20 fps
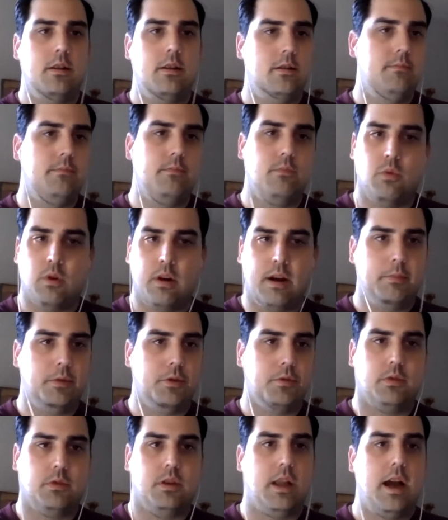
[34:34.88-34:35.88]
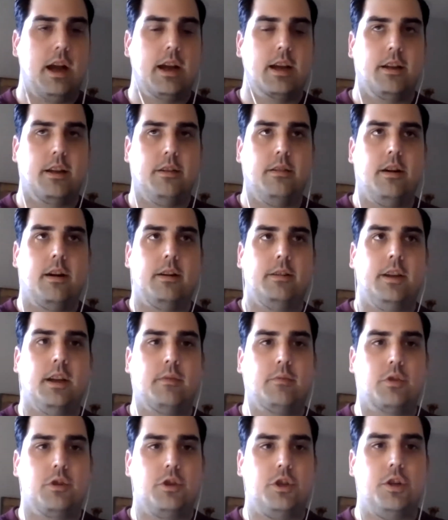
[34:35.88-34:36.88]
We're able to rely on kind
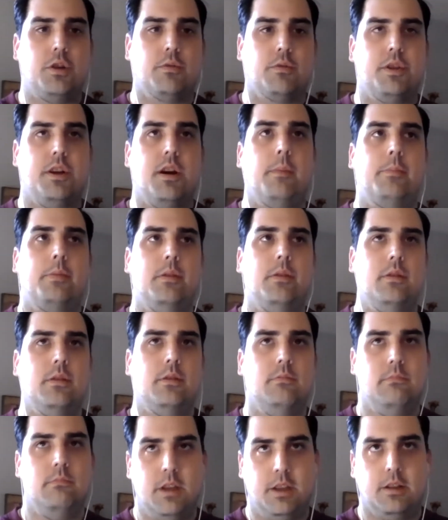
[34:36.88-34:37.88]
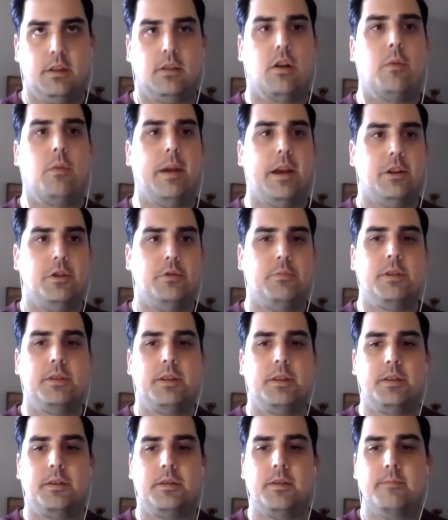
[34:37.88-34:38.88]
of what shows up in the loan management
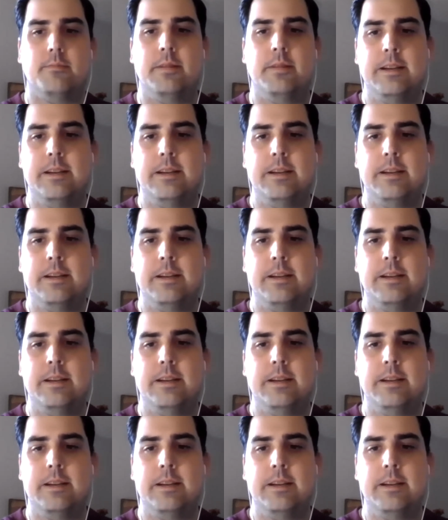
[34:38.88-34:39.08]
system.